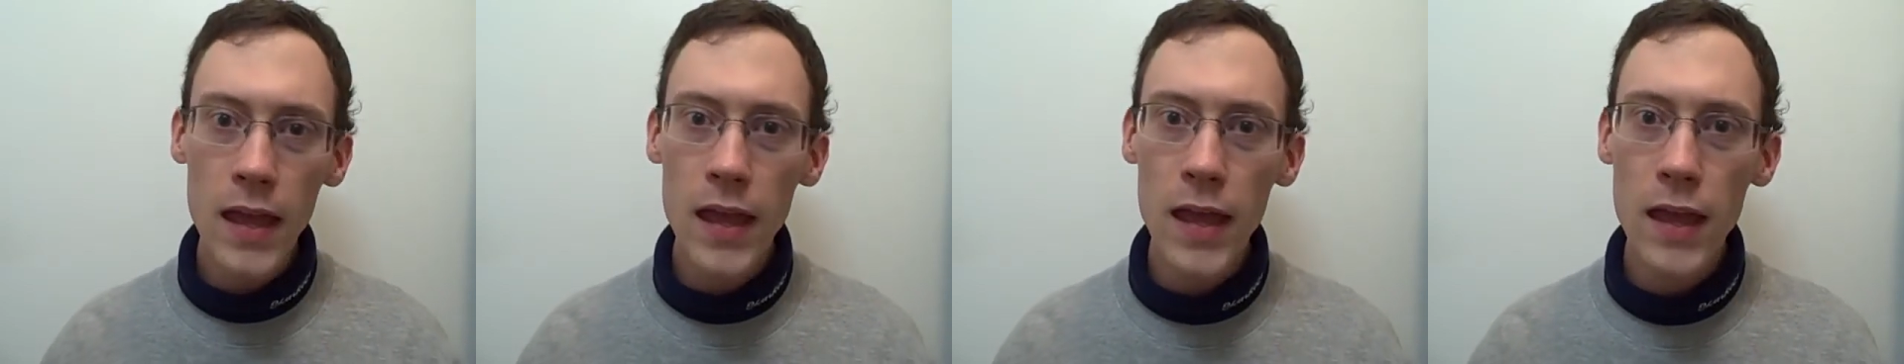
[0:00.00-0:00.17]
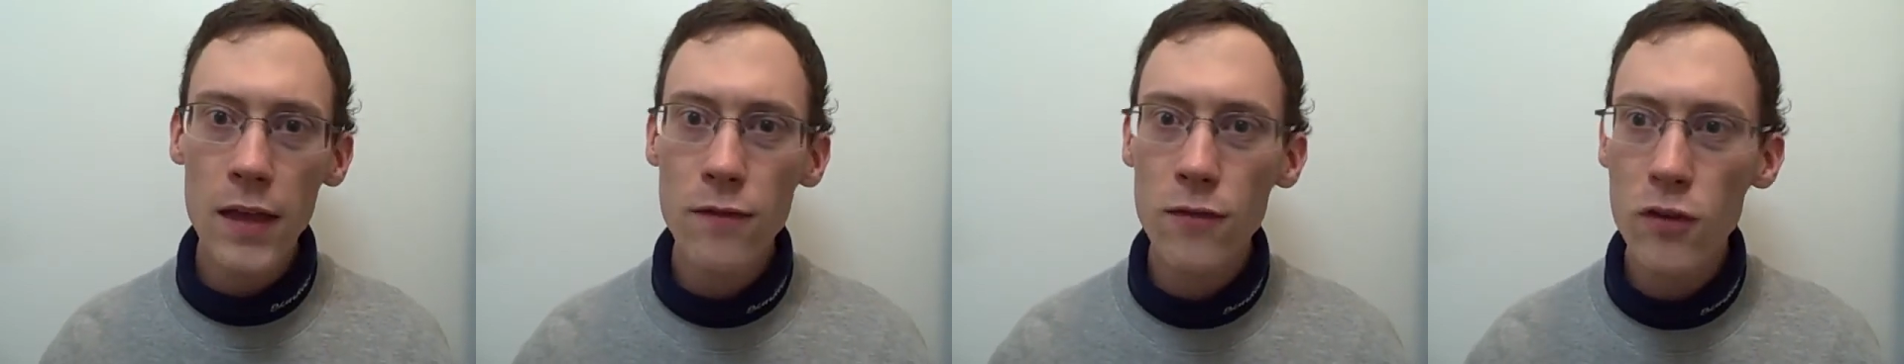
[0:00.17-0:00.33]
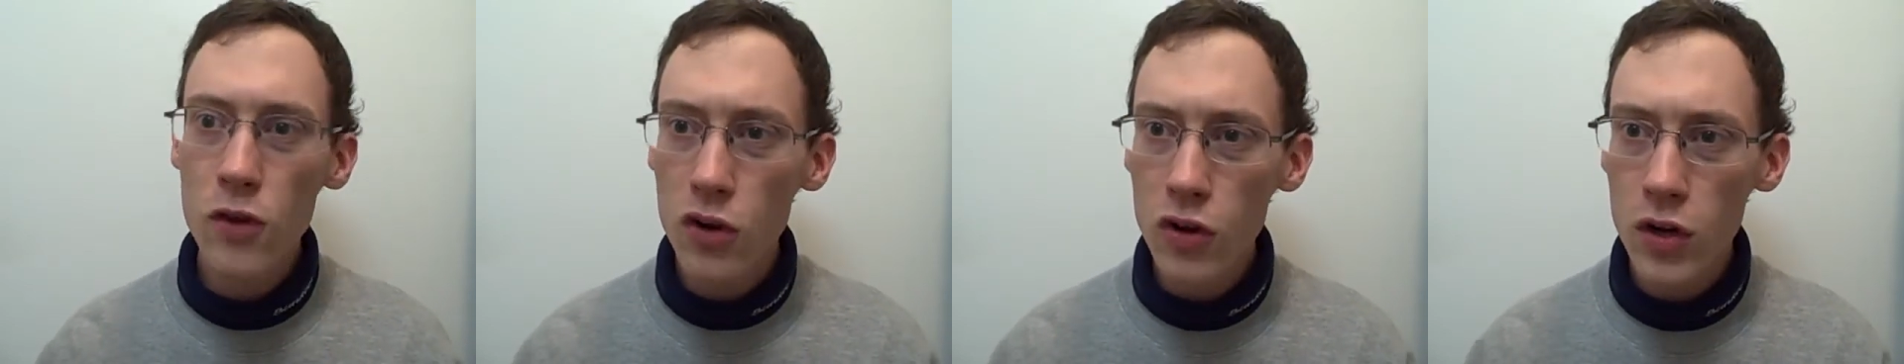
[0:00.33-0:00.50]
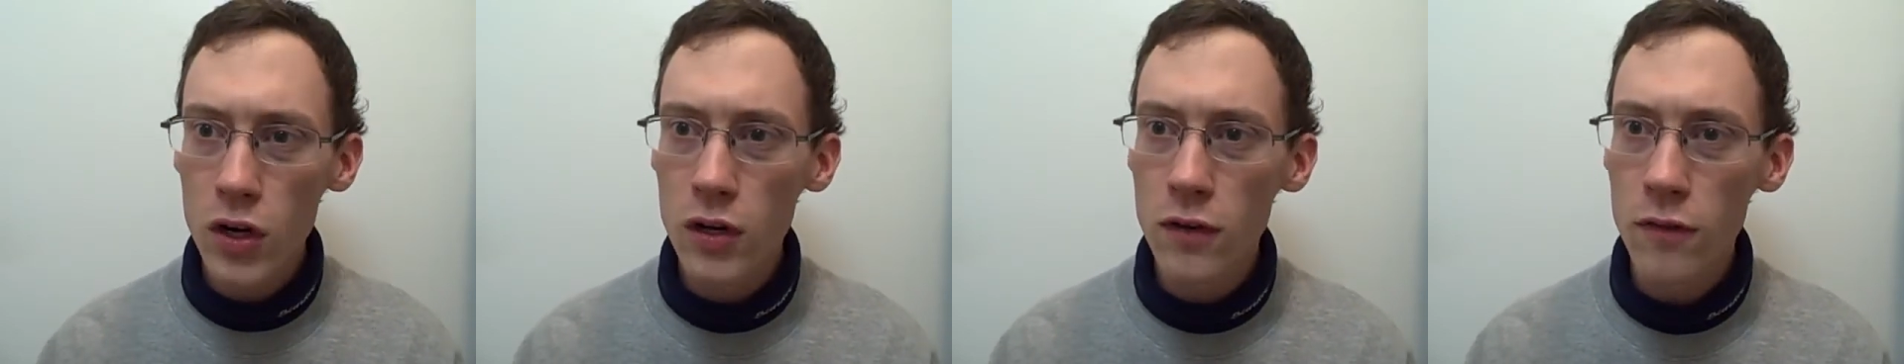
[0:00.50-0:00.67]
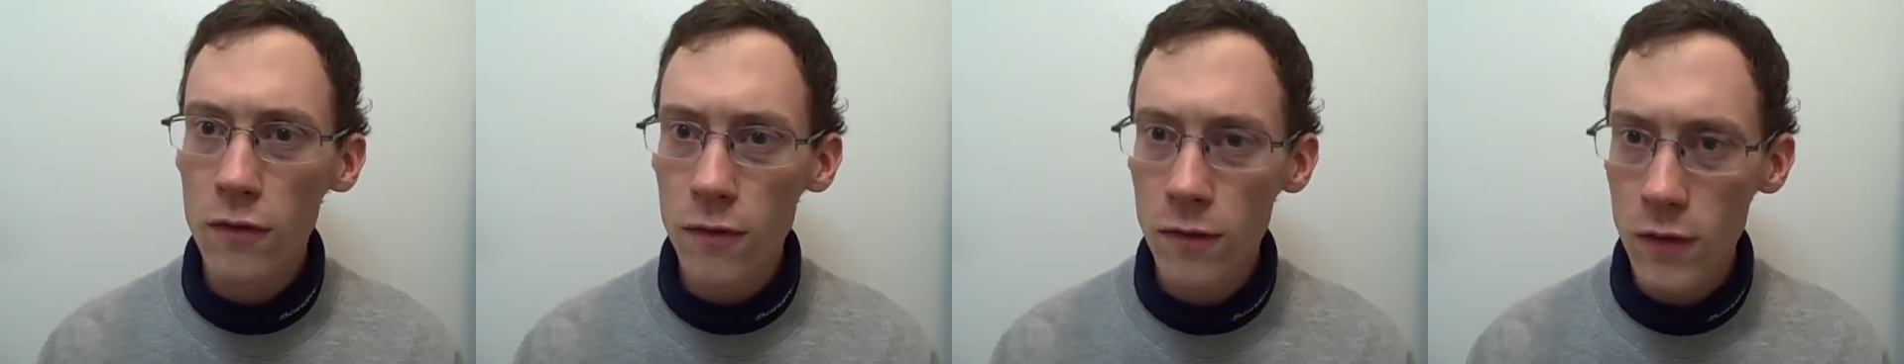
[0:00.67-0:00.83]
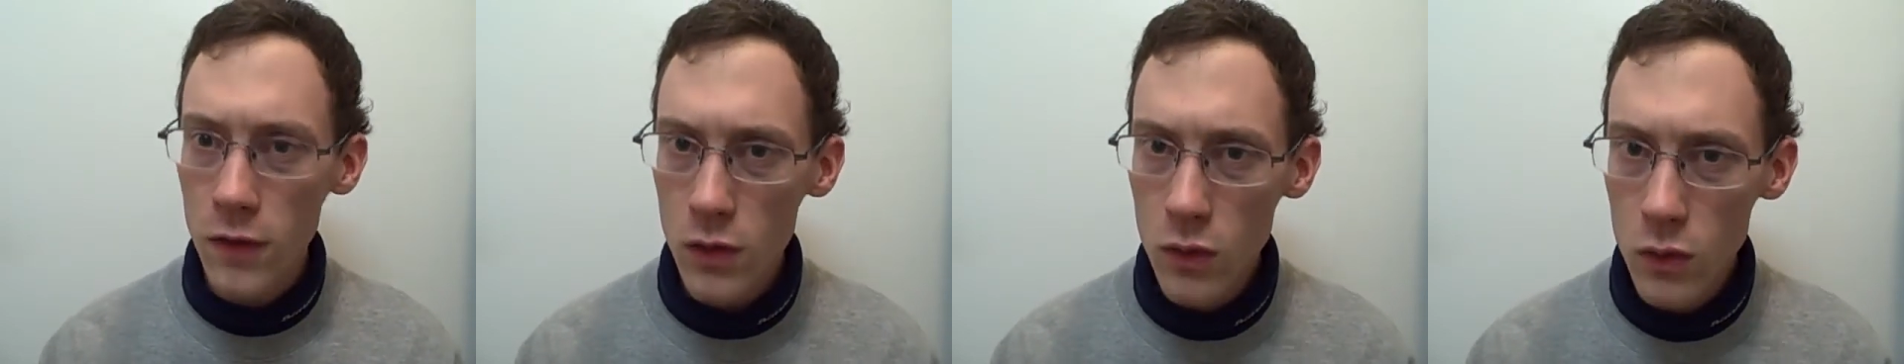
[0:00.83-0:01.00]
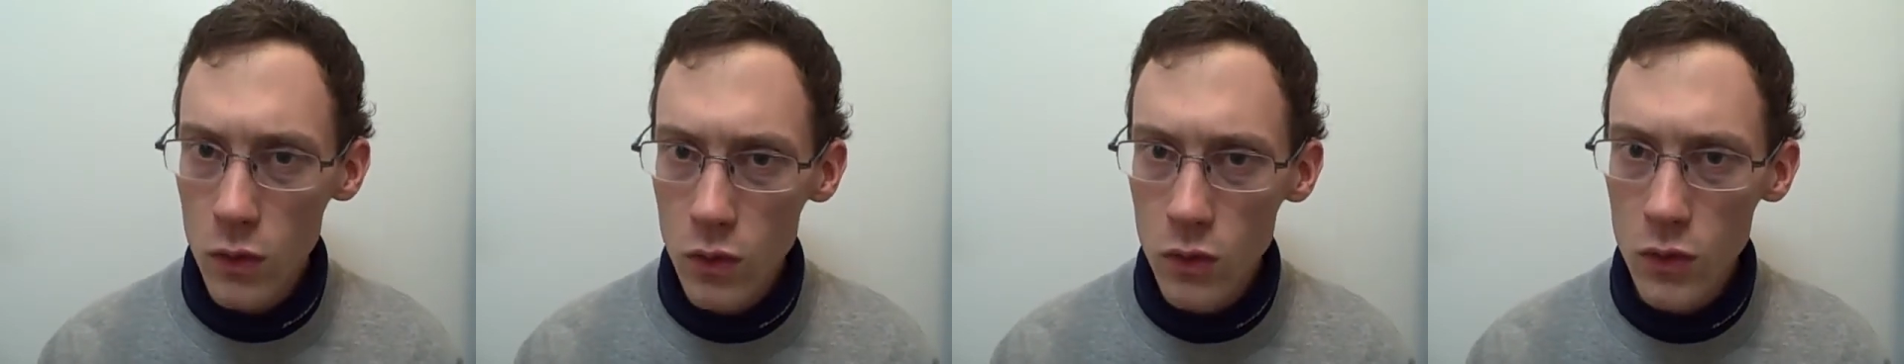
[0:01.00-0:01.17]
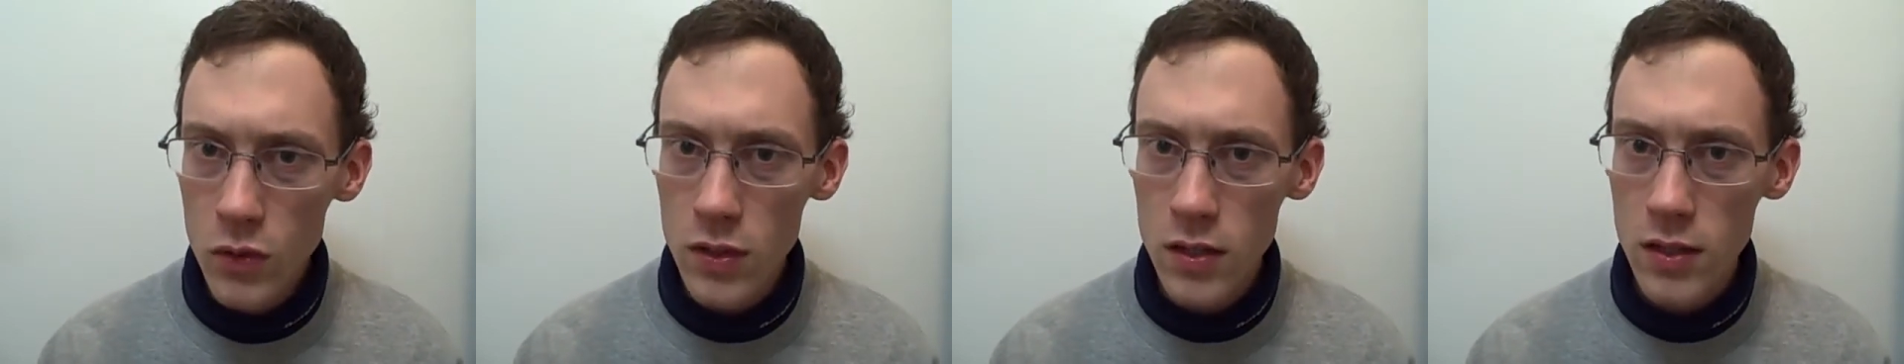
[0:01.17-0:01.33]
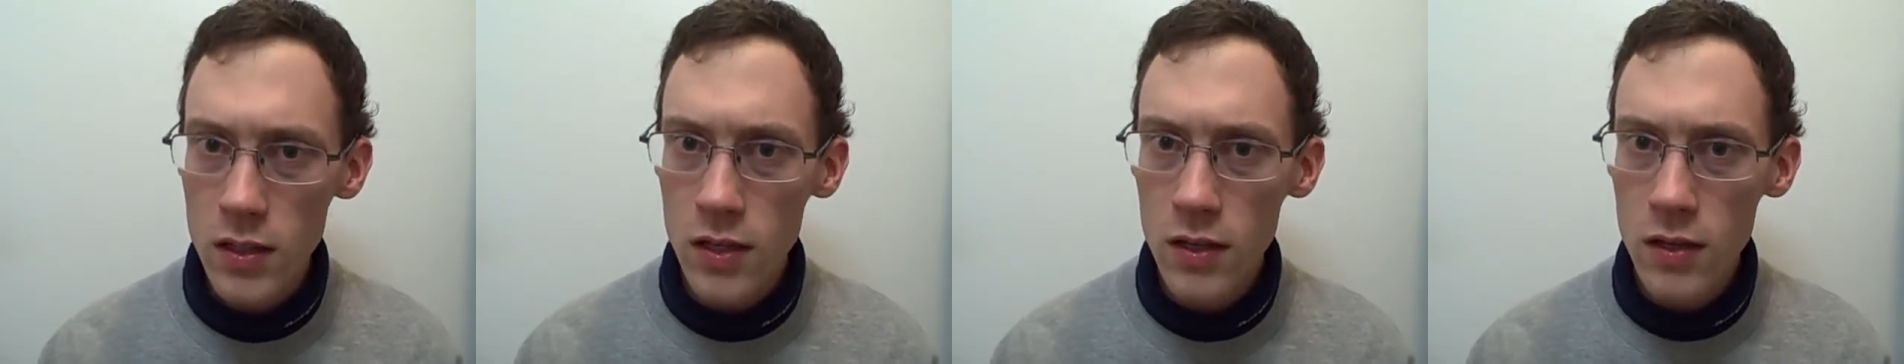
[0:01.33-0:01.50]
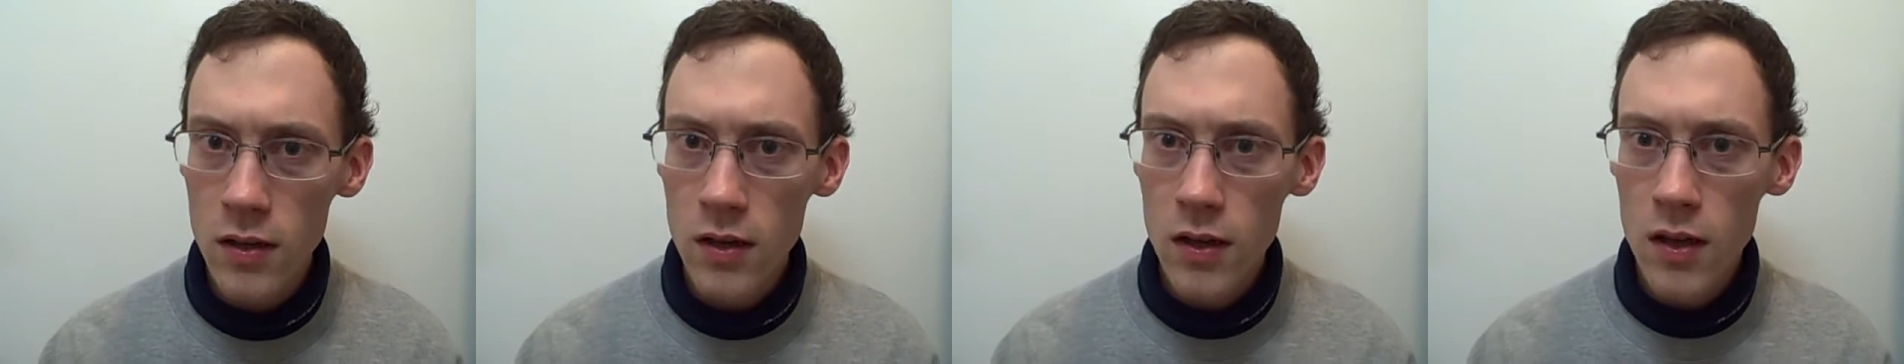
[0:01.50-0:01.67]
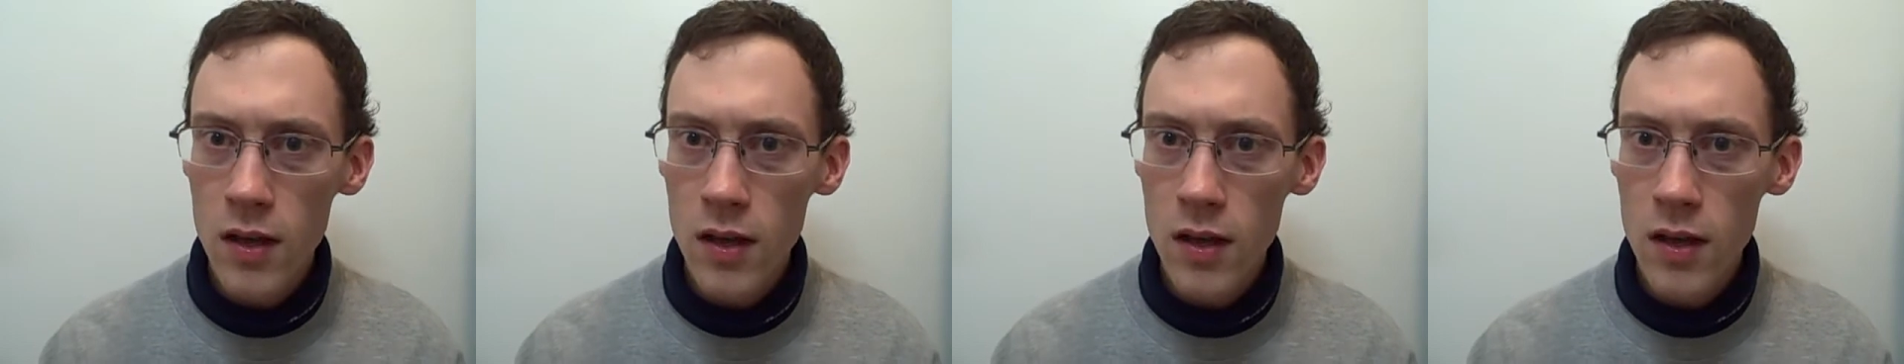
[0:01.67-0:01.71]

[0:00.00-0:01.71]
if you're confused,